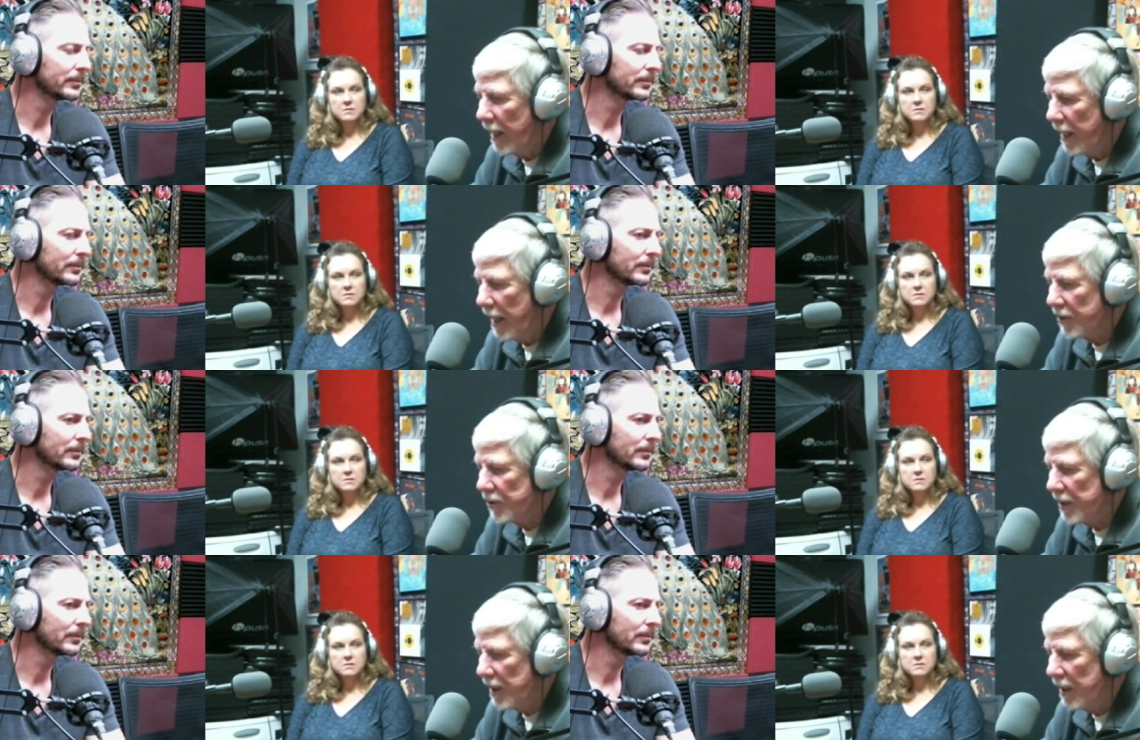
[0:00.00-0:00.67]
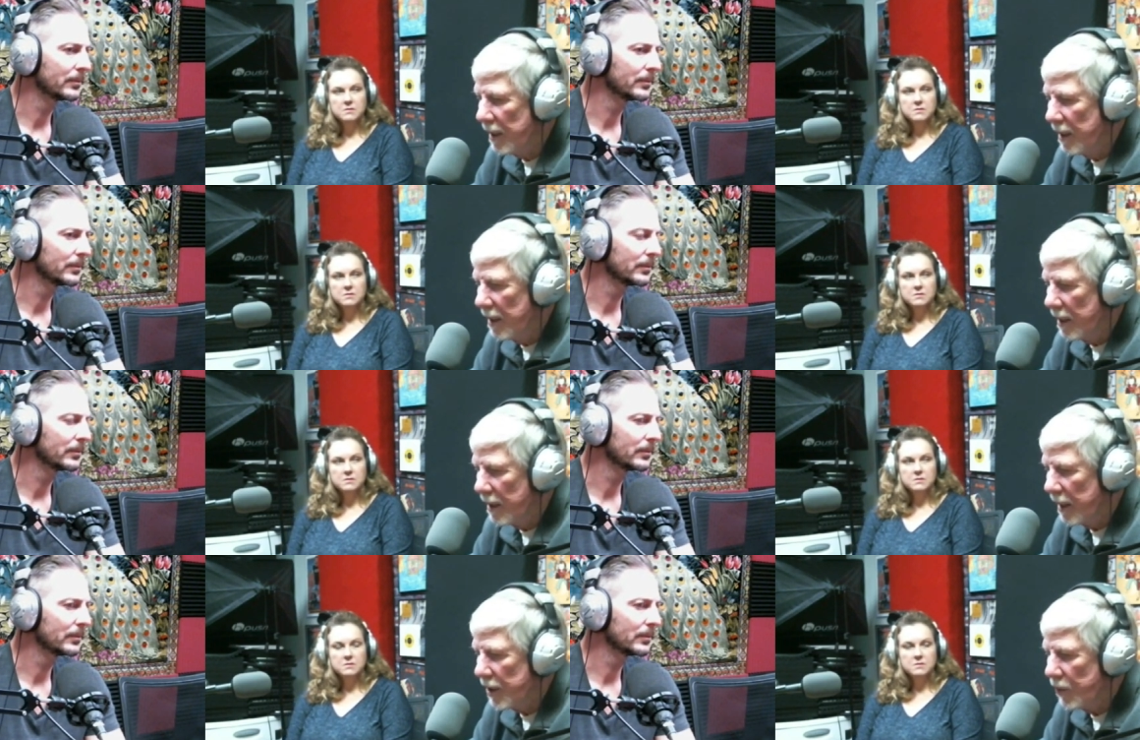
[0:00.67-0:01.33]
Speaker 1: had actually
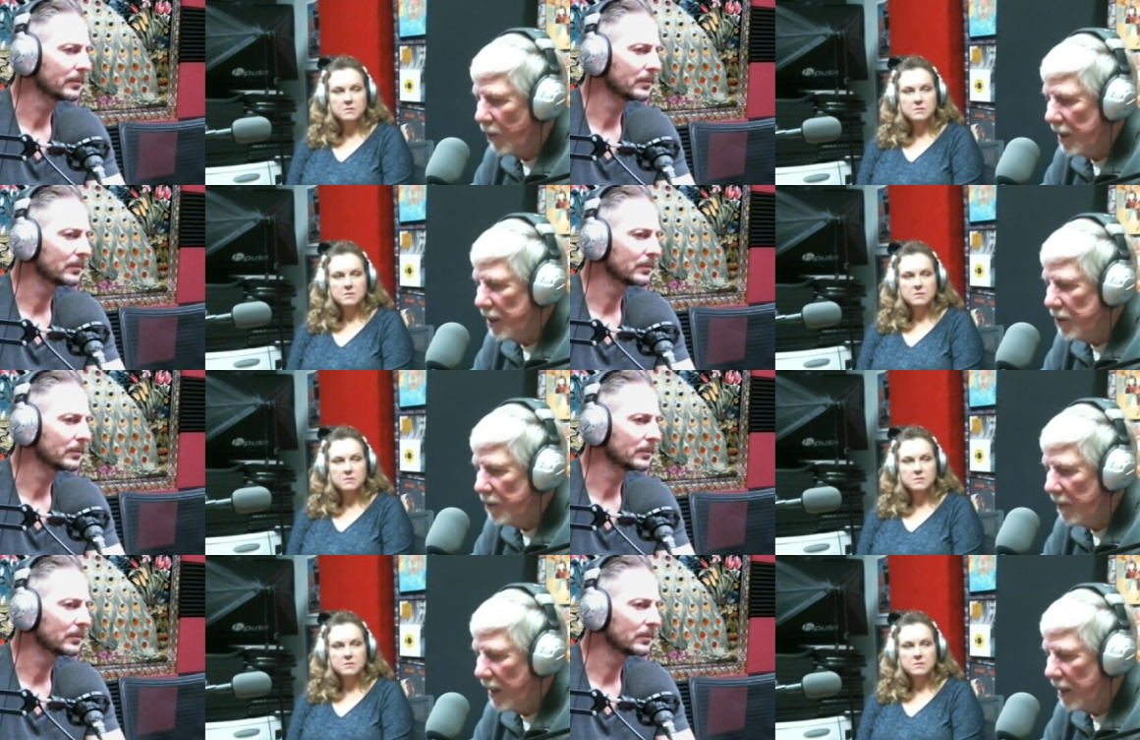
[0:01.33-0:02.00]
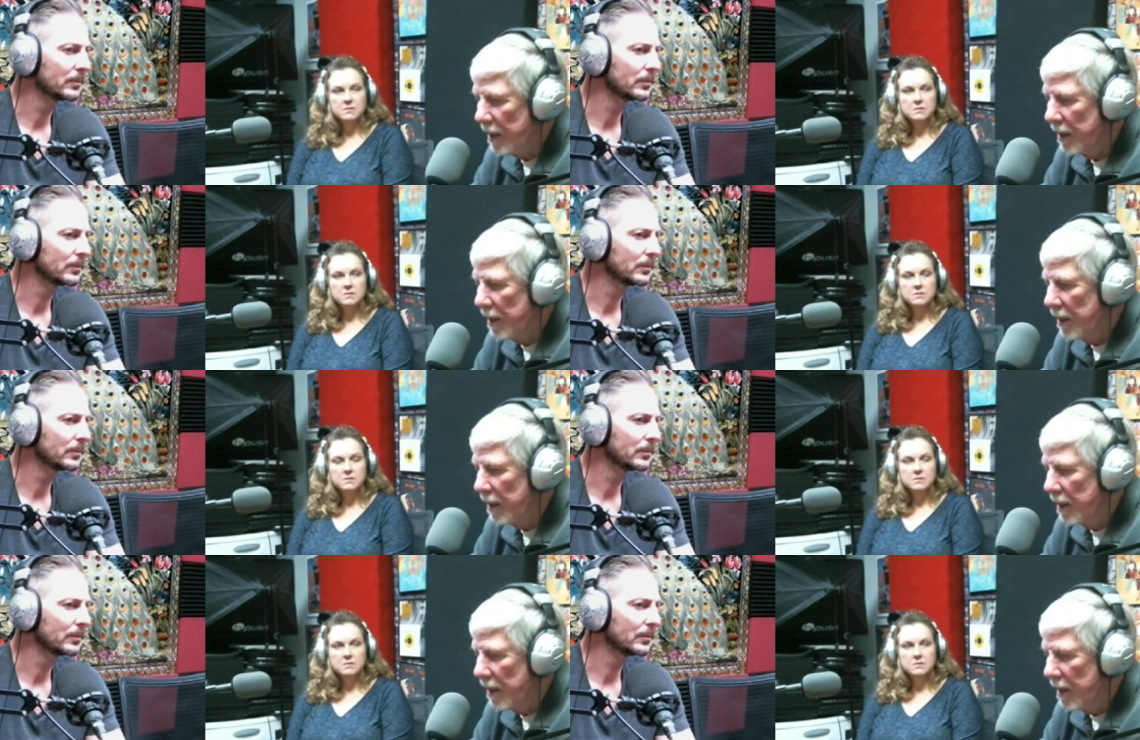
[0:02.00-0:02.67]
like twenty-two men
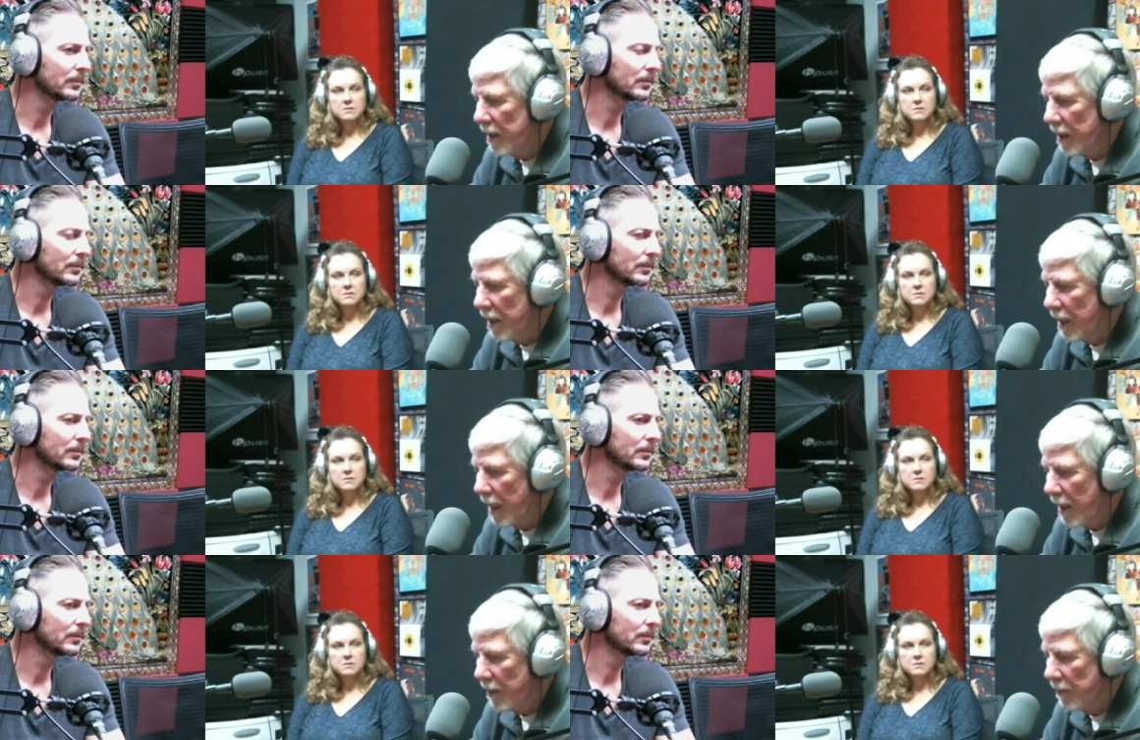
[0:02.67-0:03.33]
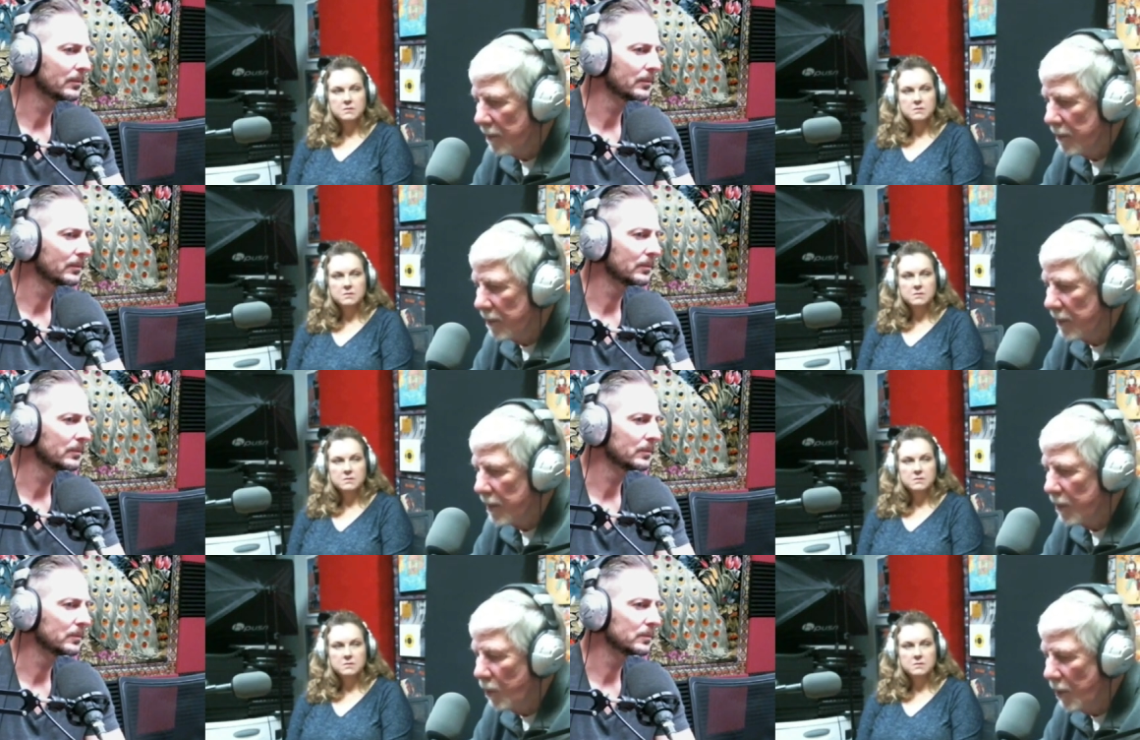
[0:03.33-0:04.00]
um,
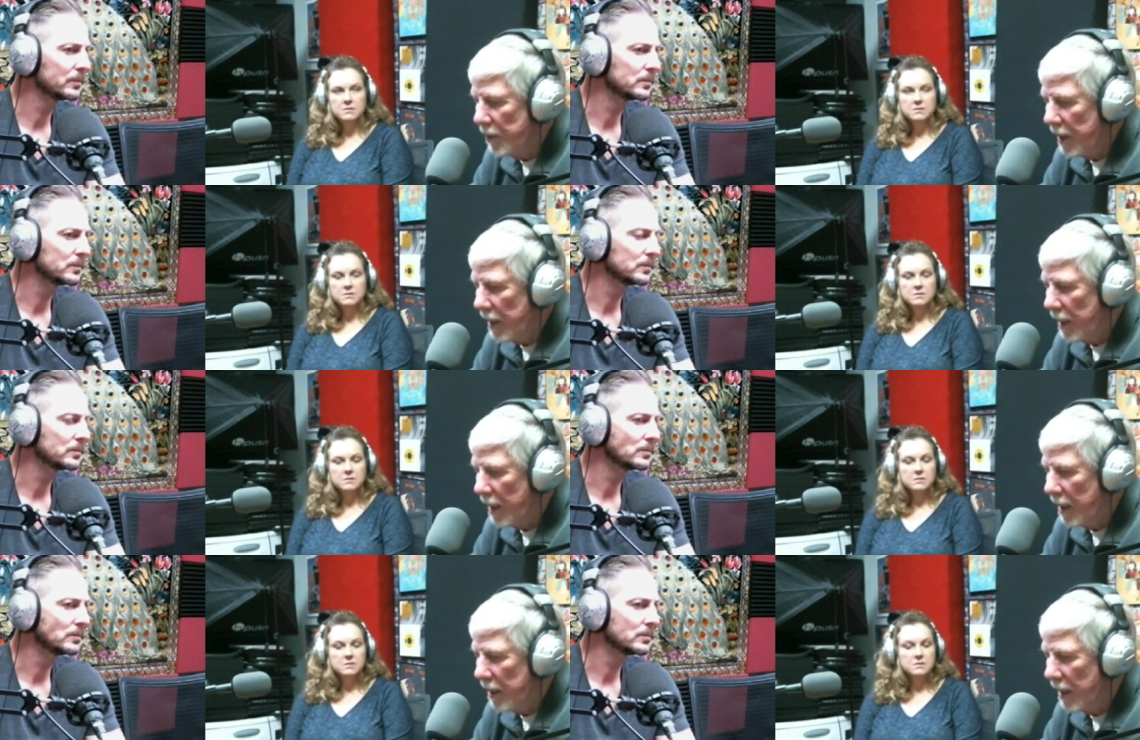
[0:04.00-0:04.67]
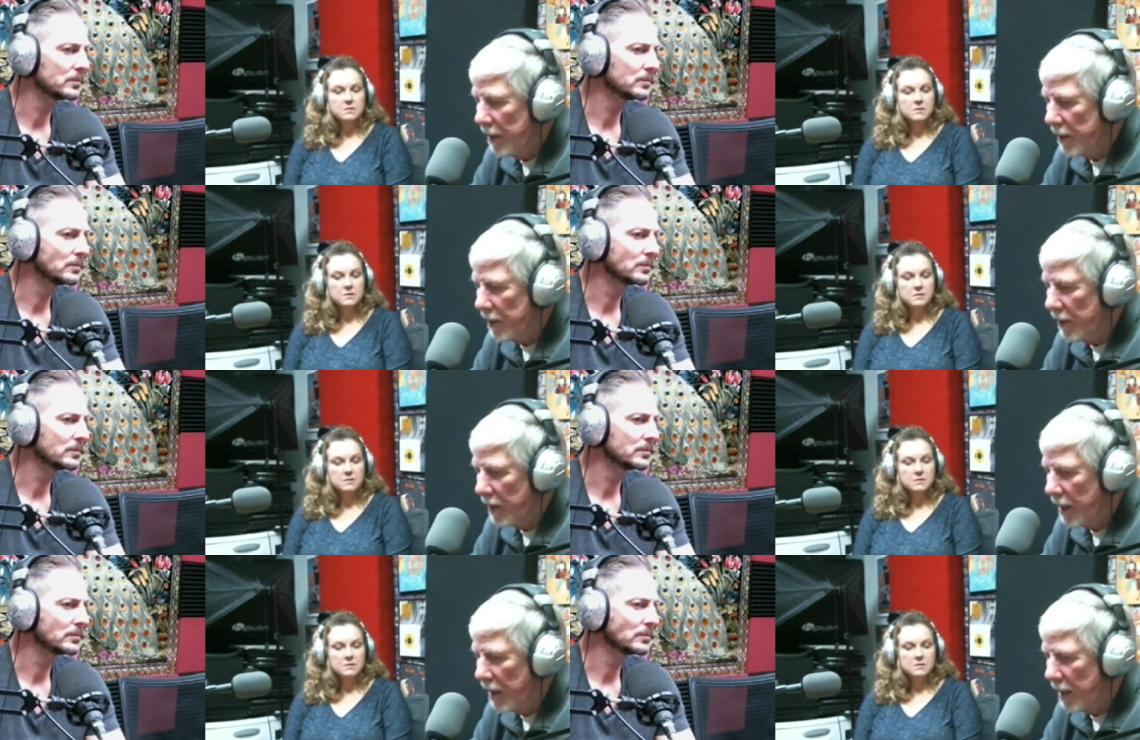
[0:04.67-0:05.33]
wounded and
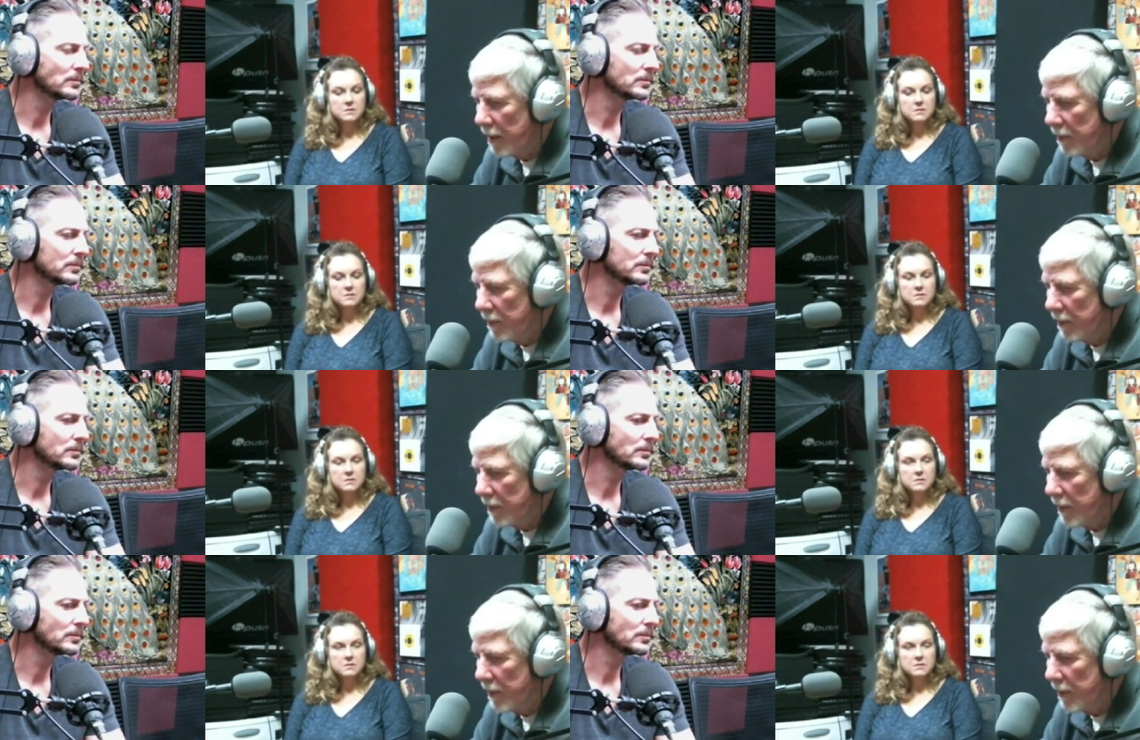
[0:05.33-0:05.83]
another um,